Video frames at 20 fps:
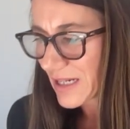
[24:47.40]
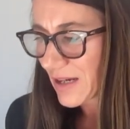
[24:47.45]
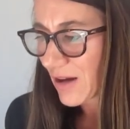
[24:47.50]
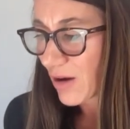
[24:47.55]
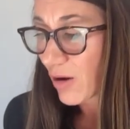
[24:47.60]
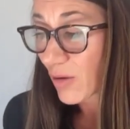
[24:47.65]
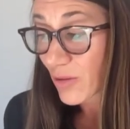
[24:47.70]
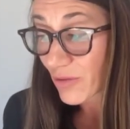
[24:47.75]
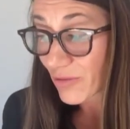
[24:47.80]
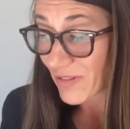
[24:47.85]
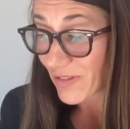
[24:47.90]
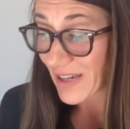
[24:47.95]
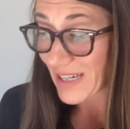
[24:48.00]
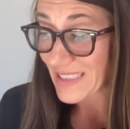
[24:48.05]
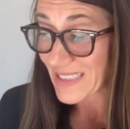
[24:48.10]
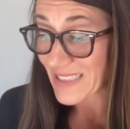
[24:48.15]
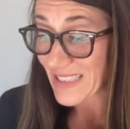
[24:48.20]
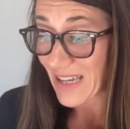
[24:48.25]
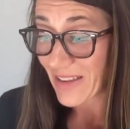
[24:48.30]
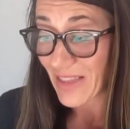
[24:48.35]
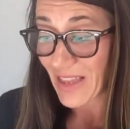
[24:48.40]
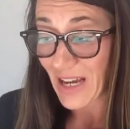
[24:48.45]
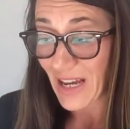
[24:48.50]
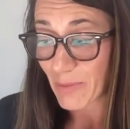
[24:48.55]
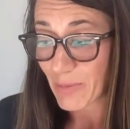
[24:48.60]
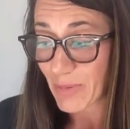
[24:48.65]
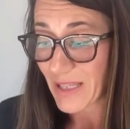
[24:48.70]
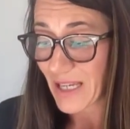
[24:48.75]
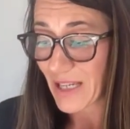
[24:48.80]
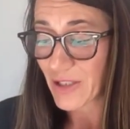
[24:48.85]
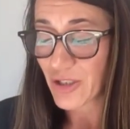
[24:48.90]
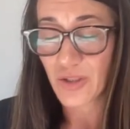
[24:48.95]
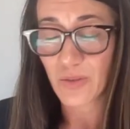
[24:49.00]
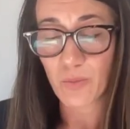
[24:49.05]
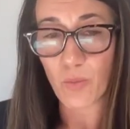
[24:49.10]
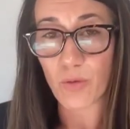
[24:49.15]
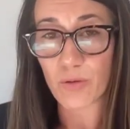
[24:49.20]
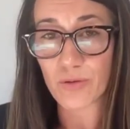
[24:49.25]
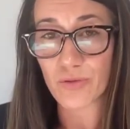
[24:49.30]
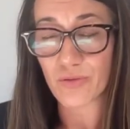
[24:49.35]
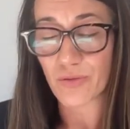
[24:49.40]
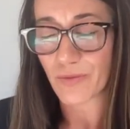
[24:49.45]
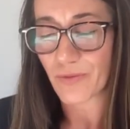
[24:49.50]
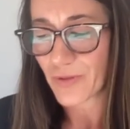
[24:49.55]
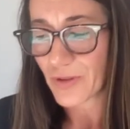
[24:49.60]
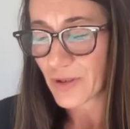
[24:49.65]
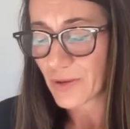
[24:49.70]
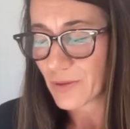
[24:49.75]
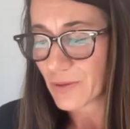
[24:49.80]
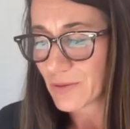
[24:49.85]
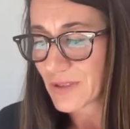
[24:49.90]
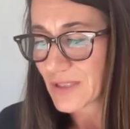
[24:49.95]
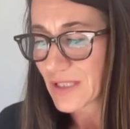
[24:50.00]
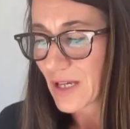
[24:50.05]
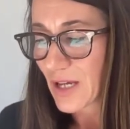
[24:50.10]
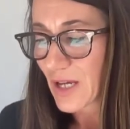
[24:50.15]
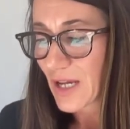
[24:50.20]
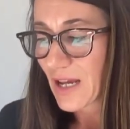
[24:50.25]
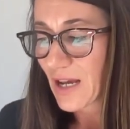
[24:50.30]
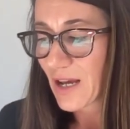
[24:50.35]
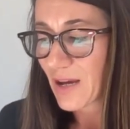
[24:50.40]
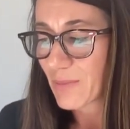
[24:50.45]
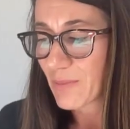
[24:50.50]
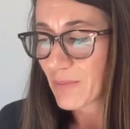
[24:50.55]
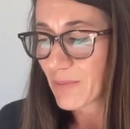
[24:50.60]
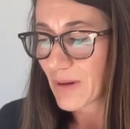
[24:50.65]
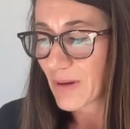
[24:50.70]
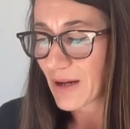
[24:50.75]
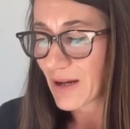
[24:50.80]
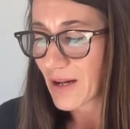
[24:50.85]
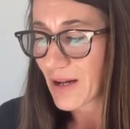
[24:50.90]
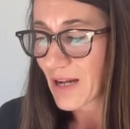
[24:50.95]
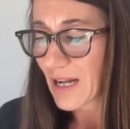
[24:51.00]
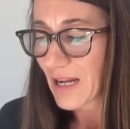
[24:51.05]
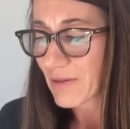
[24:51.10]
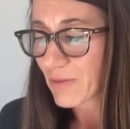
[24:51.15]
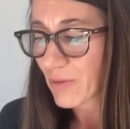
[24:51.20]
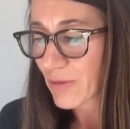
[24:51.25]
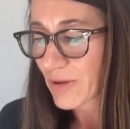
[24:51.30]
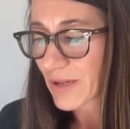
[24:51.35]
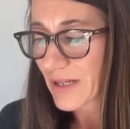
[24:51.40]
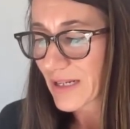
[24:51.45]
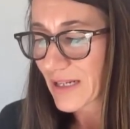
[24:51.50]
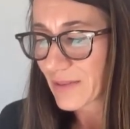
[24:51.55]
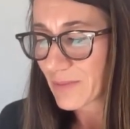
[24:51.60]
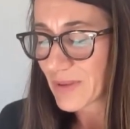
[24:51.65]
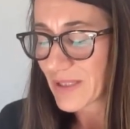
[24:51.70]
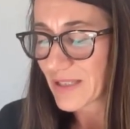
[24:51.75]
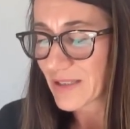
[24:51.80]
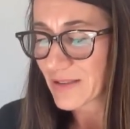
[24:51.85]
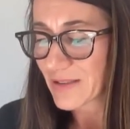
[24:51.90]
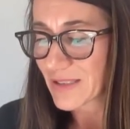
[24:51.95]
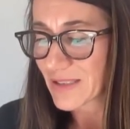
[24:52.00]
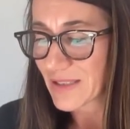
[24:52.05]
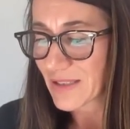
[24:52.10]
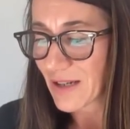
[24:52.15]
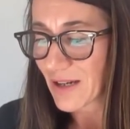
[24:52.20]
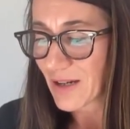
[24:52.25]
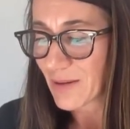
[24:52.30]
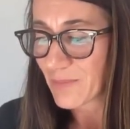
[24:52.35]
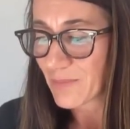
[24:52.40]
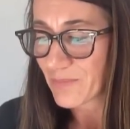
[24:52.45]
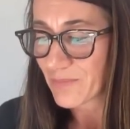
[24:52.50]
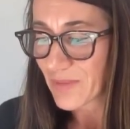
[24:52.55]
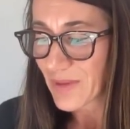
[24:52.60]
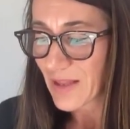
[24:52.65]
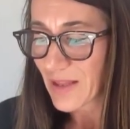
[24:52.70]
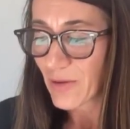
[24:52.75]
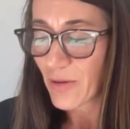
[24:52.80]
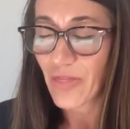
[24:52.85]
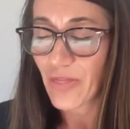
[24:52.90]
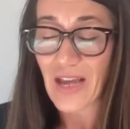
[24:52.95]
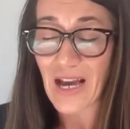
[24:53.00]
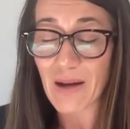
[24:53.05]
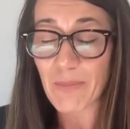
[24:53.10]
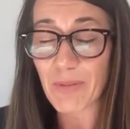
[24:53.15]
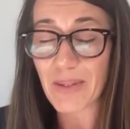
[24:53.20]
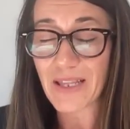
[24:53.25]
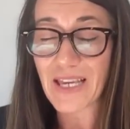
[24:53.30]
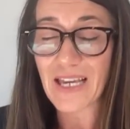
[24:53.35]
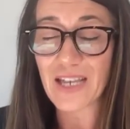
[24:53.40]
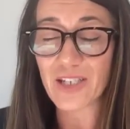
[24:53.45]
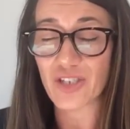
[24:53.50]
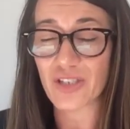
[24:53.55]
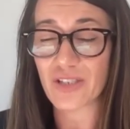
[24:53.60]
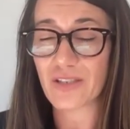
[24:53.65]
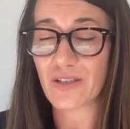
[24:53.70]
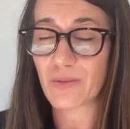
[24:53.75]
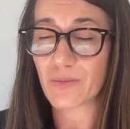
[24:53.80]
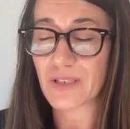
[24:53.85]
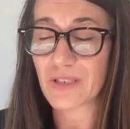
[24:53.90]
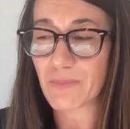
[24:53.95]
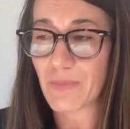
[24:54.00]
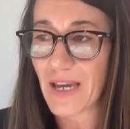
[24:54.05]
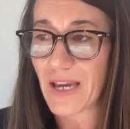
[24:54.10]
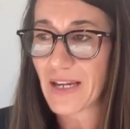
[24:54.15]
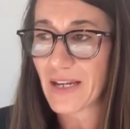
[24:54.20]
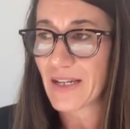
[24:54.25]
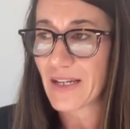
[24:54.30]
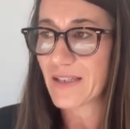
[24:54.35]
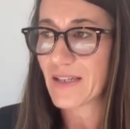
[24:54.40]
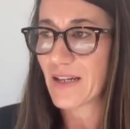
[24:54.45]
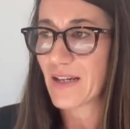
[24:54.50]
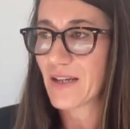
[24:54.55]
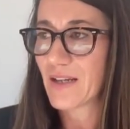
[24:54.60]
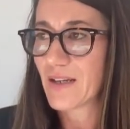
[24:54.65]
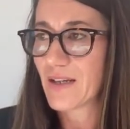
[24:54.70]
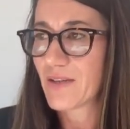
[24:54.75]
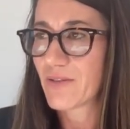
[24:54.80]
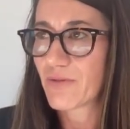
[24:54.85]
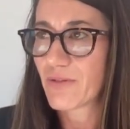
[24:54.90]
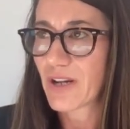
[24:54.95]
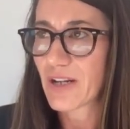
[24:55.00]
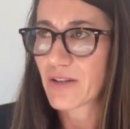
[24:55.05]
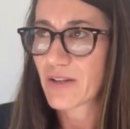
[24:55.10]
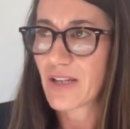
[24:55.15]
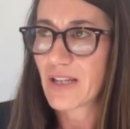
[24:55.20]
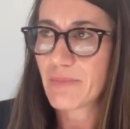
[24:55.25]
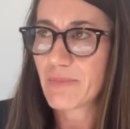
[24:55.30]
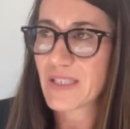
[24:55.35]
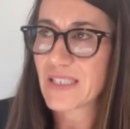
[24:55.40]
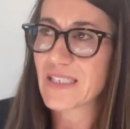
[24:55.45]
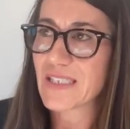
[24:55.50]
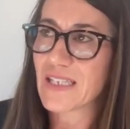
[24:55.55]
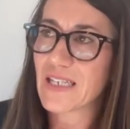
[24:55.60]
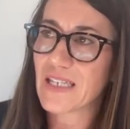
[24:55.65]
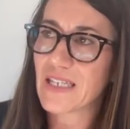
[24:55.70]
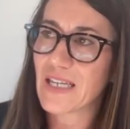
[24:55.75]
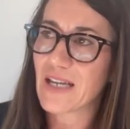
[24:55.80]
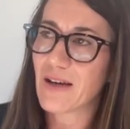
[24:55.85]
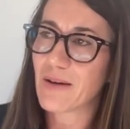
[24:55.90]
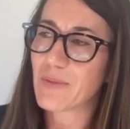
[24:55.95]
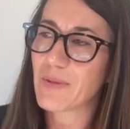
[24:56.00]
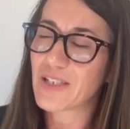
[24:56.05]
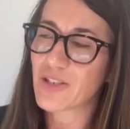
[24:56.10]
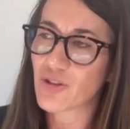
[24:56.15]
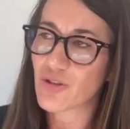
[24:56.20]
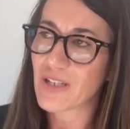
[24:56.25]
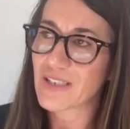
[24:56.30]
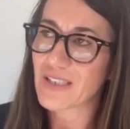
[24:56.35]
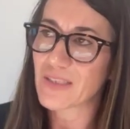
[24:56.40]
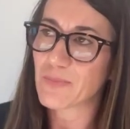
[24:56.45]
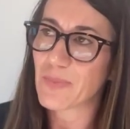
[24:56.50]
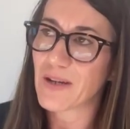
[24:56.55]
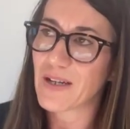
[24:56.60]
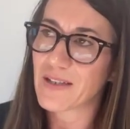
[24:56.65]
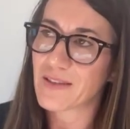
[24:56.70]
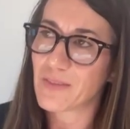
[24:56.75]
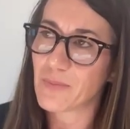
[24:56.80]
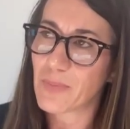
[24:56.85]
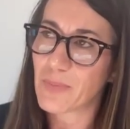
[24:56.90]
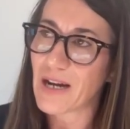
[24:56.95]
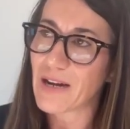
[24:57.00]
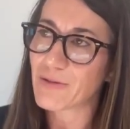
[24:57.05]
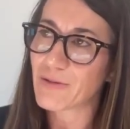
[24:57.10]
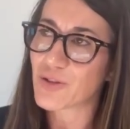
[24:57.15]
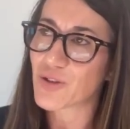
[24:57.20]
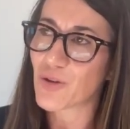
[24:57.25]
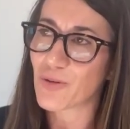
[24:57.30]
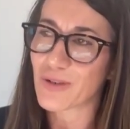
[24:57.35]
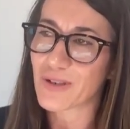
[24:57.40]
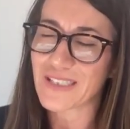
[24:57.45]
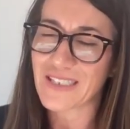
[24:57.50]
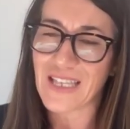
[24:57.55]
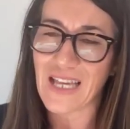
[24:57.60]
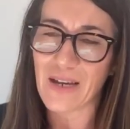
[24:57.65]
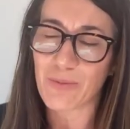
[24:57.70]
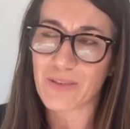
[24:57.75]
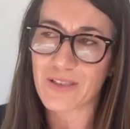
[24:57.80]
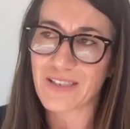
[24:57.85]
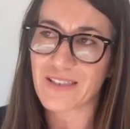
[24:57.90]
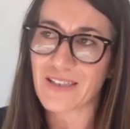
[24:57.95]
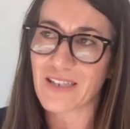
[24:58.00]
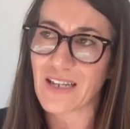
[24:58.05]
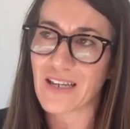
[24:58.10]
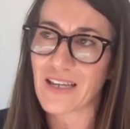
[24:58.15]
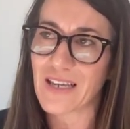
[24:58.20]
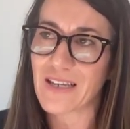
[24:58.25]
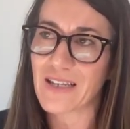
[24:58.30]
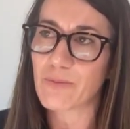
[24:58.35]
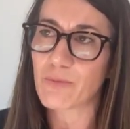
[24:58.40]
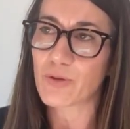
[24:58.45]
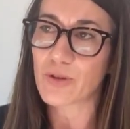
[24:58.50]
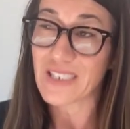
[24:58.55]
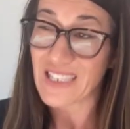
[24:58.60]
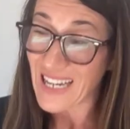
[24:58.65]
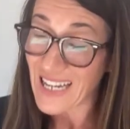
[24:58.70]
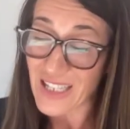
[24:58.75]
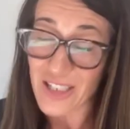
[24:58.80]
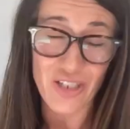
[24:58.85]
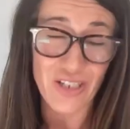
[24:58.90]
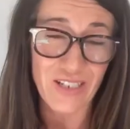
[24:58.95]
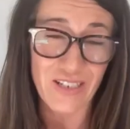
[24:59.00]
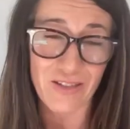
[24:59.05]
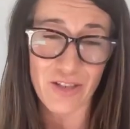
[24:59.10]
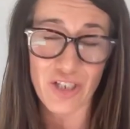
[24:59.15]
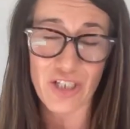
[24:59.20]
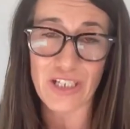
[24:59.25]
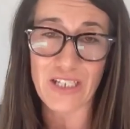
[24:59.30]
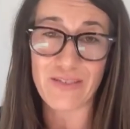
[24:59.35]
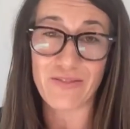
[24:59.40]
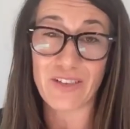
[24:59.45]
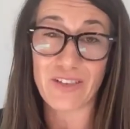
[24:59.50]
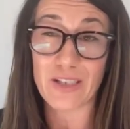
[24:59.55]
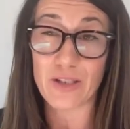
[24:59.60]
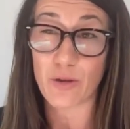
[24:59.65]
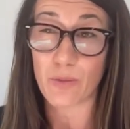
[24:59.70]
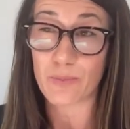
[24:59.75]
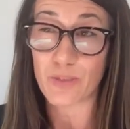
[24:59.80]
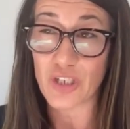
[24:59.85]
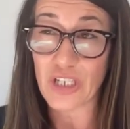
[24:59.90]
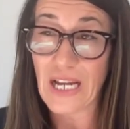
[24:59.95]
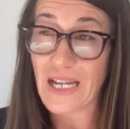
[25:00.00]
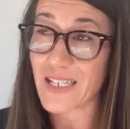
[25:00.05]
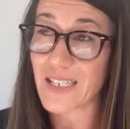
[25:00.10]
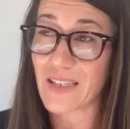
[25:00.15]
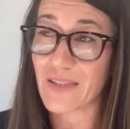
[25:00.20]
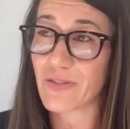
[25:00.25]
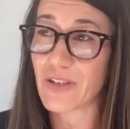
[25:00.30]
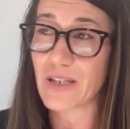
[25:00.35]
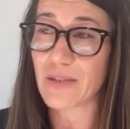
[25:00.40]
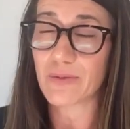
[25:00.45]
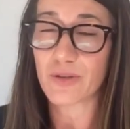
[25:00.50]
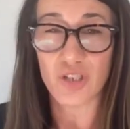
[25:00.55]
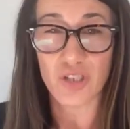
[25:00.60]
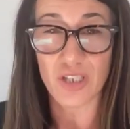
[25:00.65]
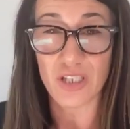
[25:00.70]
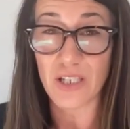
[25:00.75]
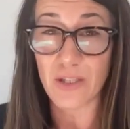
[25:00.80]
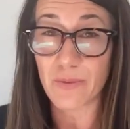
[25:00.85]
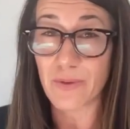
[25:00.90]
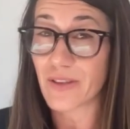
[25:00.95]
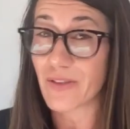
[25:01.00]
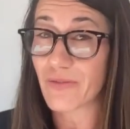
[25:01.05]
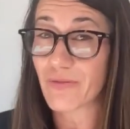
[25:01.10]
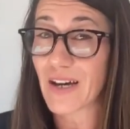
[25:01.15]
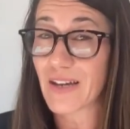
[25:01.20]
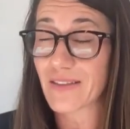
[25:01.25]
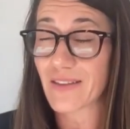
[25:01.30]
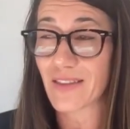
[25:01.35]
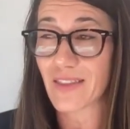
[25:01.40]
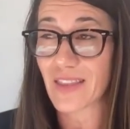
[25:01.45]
On the facts there, the application was refused, ironically, because the application that was made for anonymity, it transpired the paradox there was that it wouldn't actually achieve its objective, and it was to do with the fact that